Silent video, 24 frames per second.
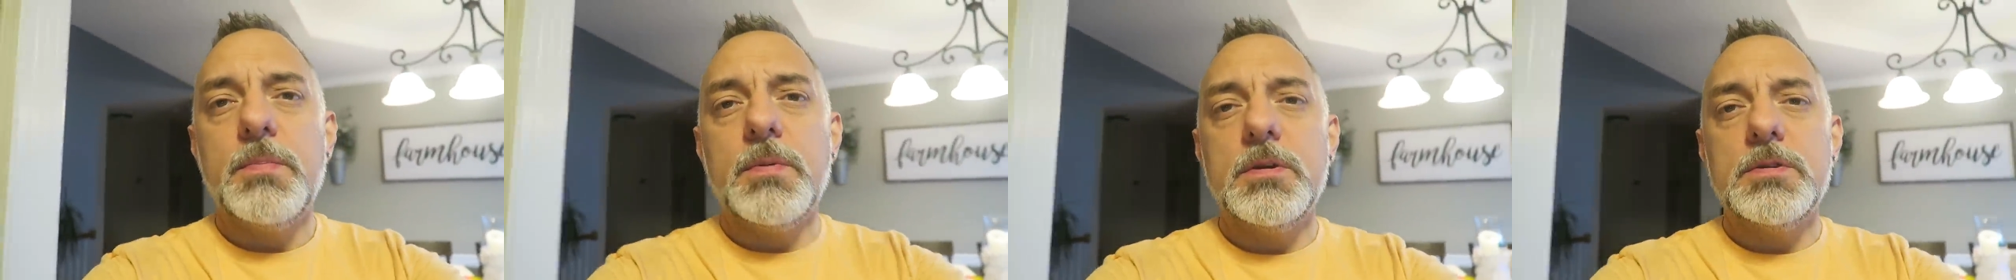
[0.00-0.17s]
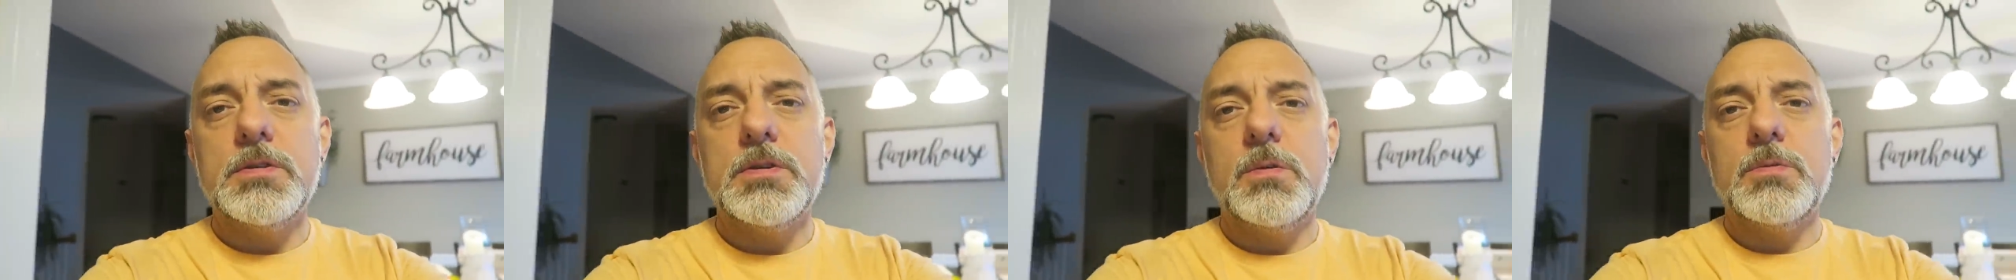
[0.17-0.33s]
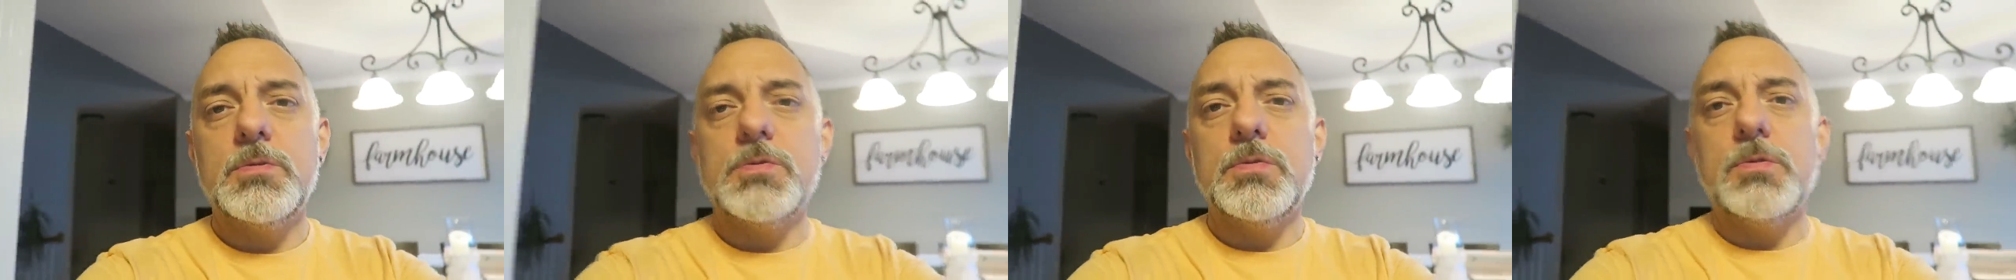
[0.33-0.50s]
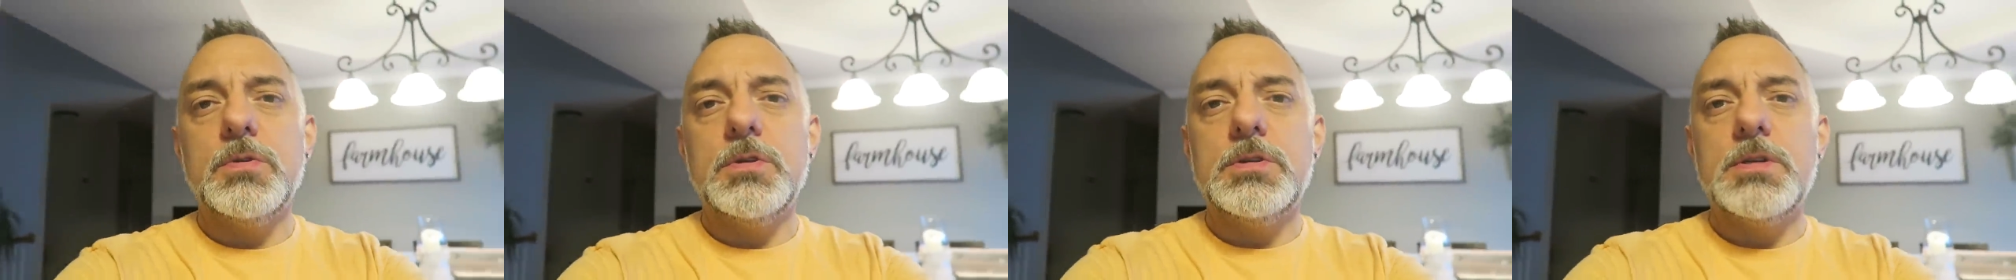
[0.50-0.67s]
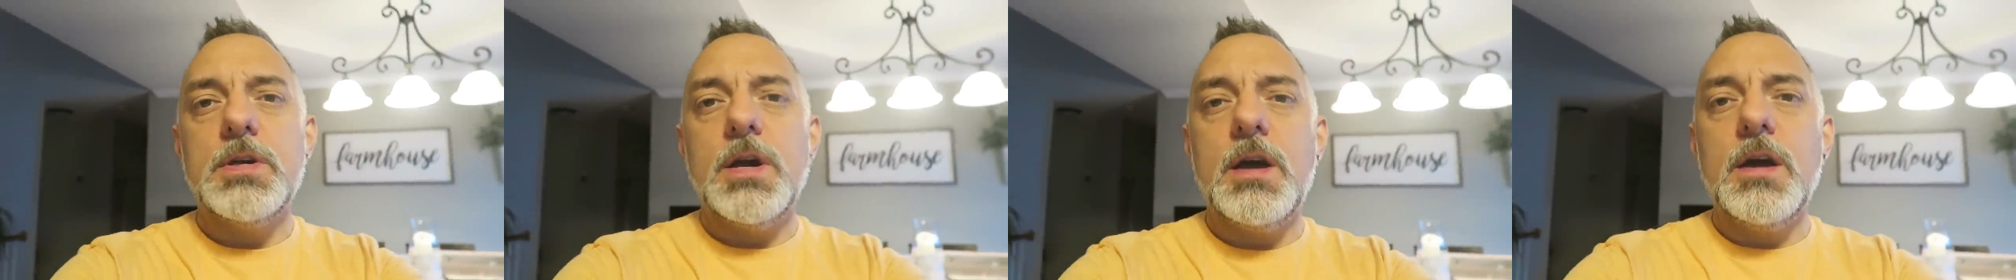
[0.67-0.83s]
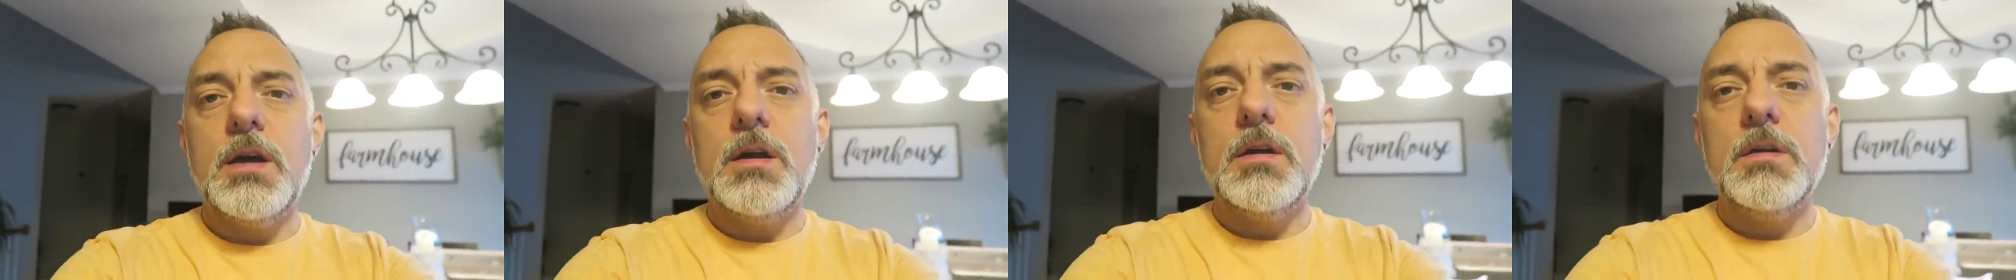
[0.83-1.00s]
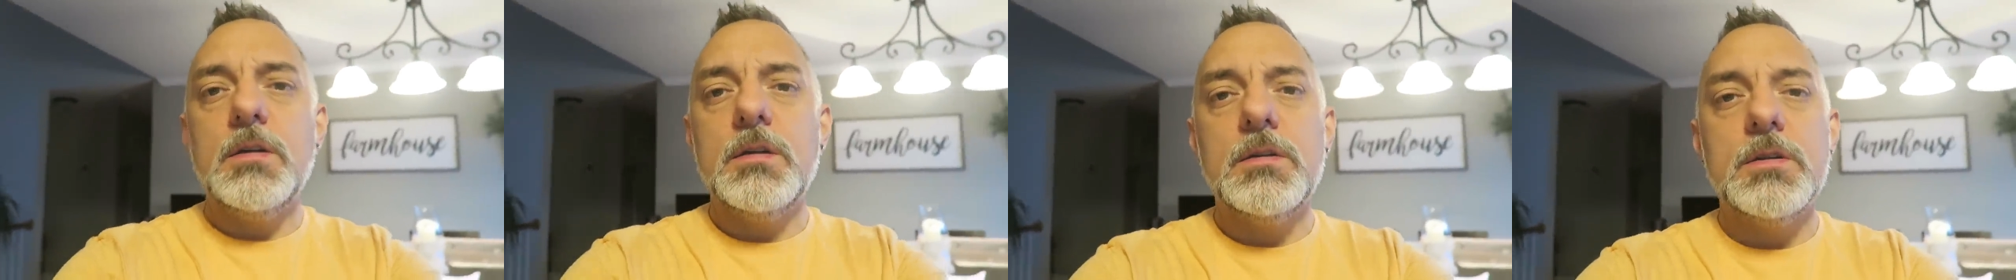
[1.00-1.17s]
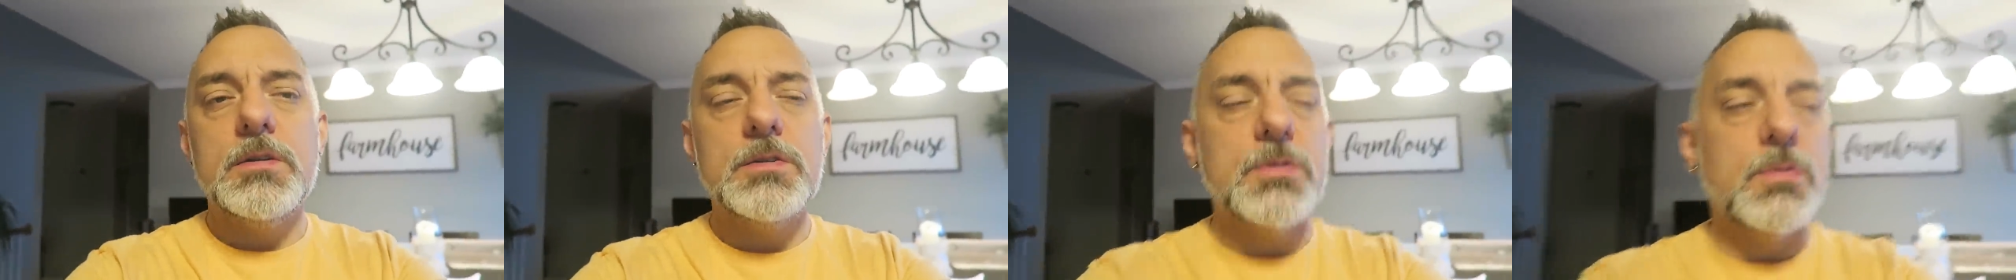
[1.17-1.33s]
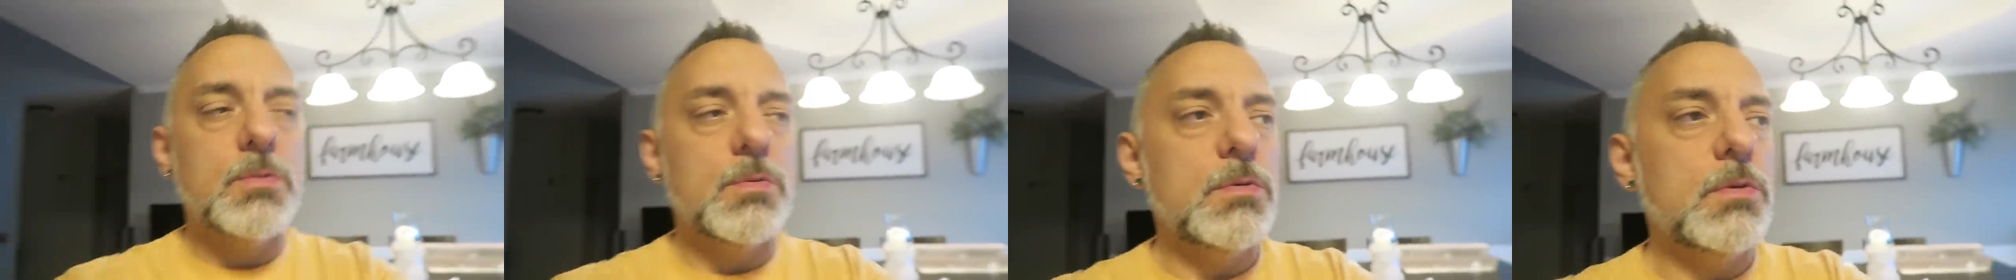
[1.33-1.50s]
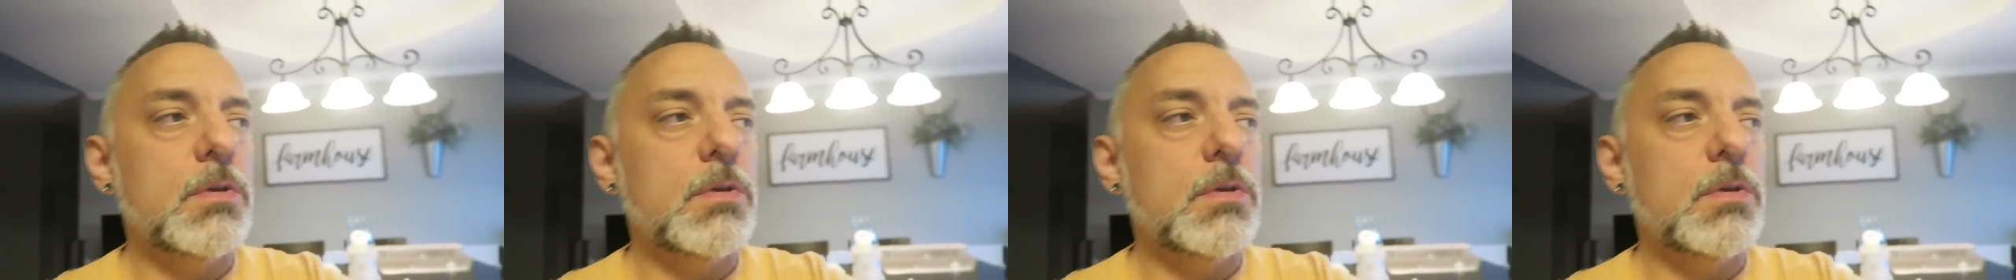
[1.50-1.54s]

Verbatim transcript: because I was really tired and it's a